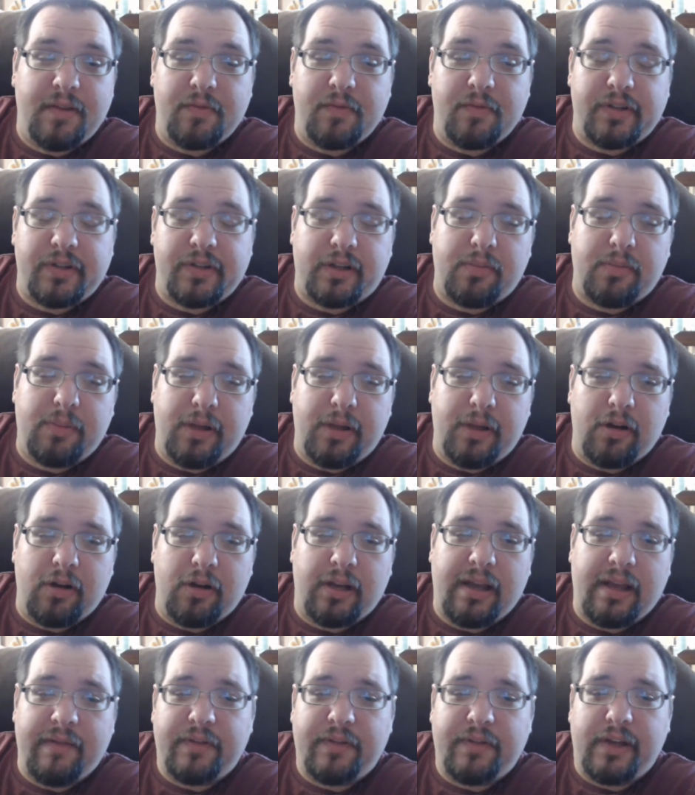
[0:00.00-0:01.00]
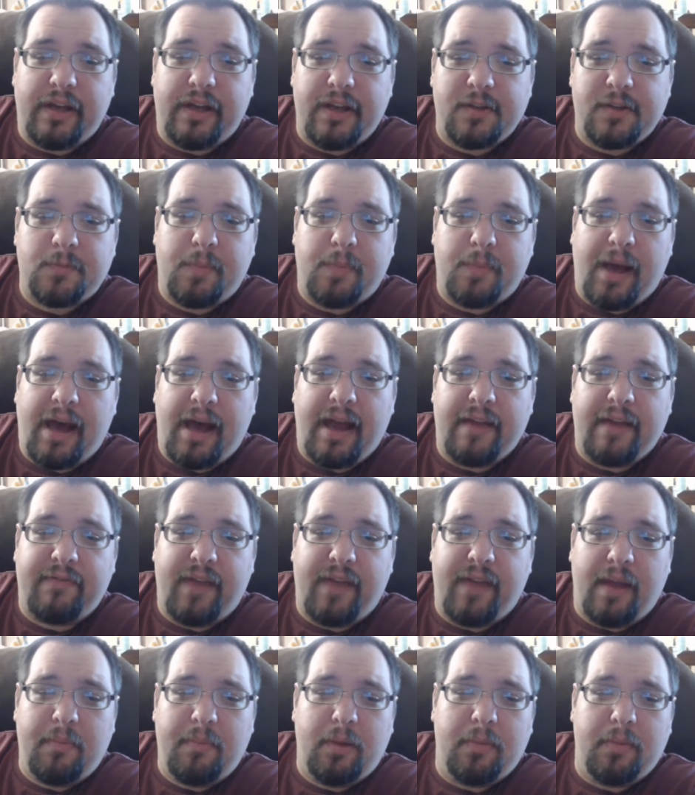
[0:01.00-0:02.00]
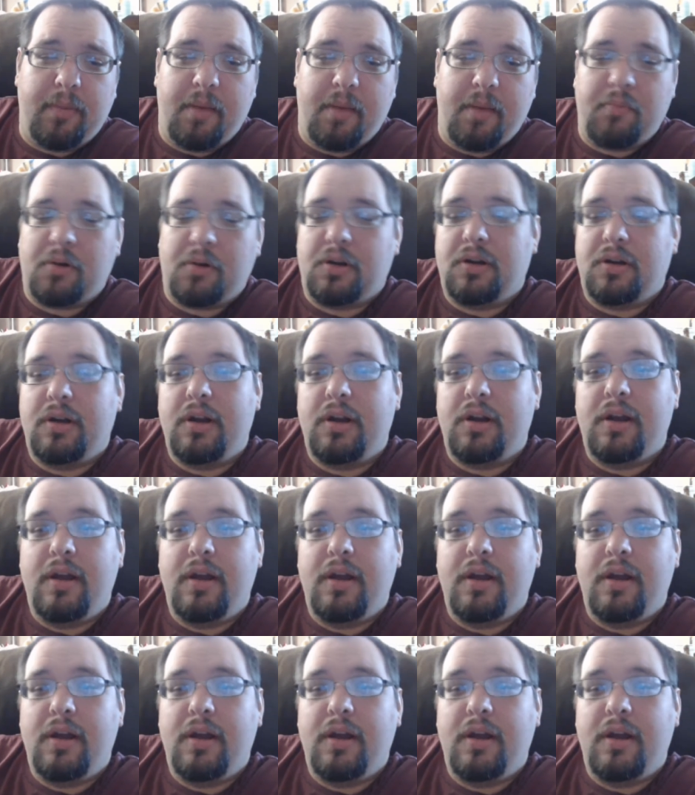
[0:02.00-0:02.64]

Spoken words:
It was a computer given to us by a family member.